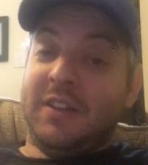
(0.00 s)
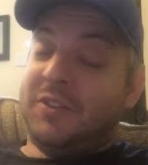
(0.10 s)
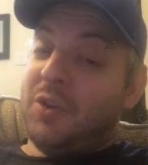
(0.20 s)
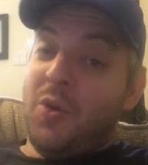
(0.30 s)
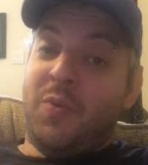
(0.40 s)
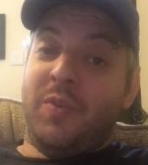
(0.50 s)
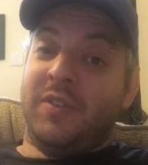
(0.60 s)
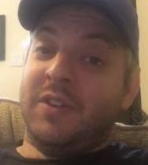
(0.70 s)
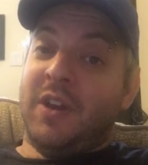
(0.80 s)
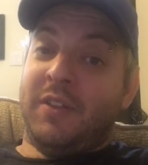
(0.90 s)
dude,
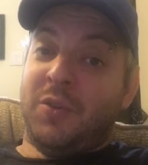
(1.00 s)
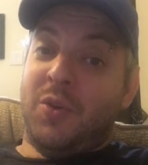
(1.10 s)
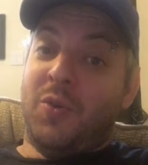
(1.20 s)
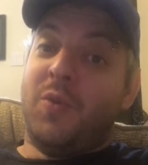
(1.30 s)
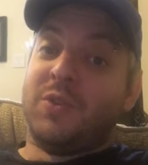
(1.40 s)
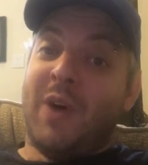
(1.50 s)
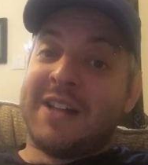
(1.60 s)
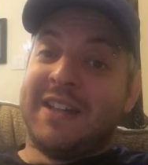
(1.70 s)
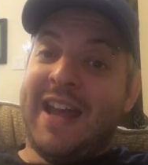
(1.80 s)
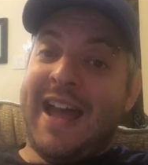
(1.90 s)
you know, the dude who was
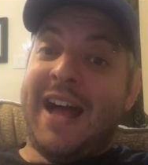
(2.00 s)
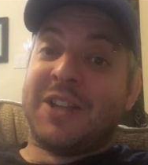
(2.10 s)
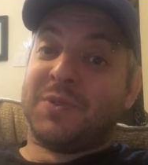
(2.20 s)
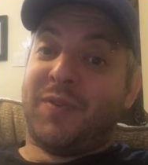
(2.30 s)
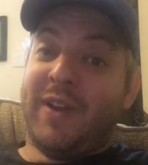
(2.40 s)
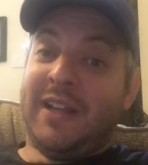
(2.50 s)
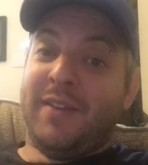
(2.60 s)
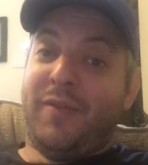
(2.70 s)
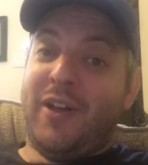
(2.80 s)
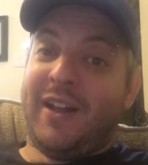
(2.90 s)
watching the house was freaking the
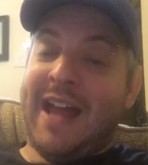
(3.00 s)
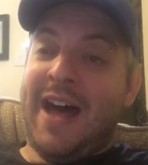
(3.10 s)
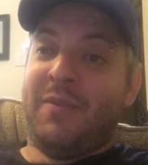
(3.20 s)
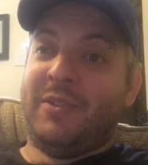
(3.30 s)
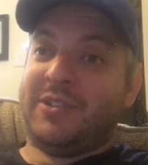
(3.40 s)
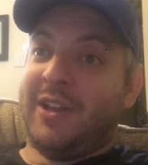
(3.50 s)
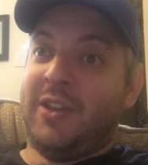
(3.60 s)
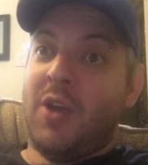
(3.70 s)
fuck out and was like,